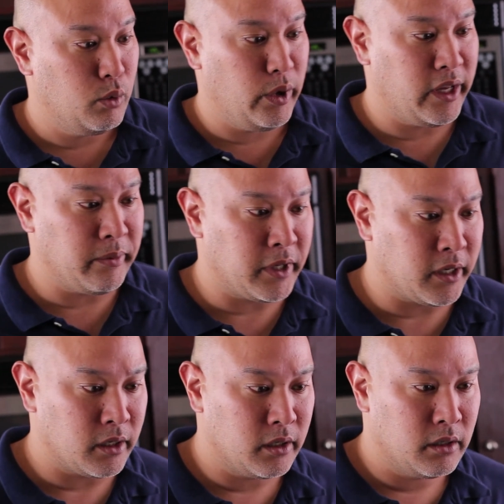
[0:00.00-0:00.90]
Wait a
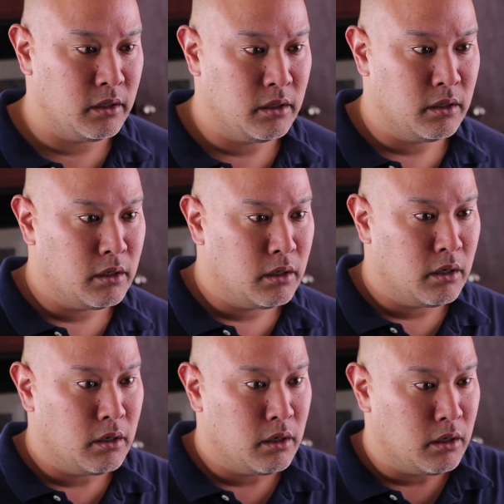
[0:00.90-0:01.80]
minute.
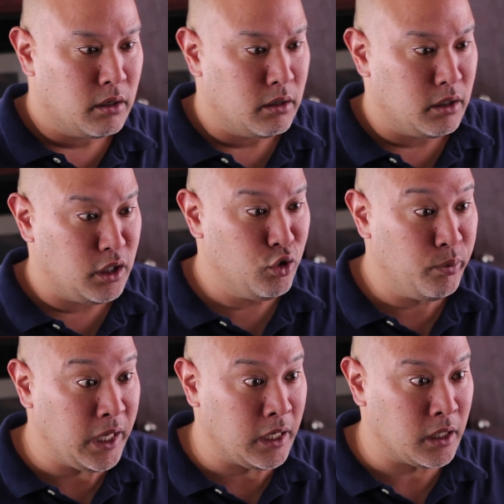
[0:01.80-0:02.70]
You
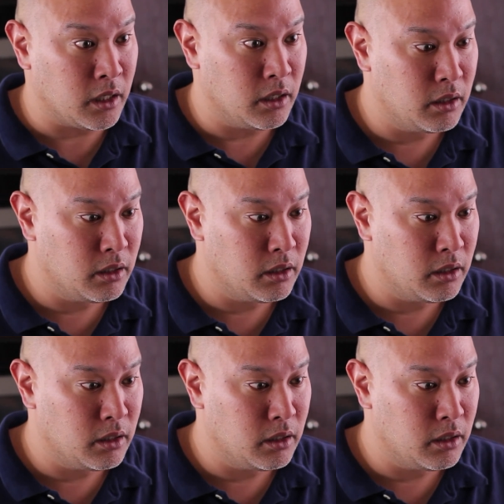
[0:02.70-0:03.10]
mean...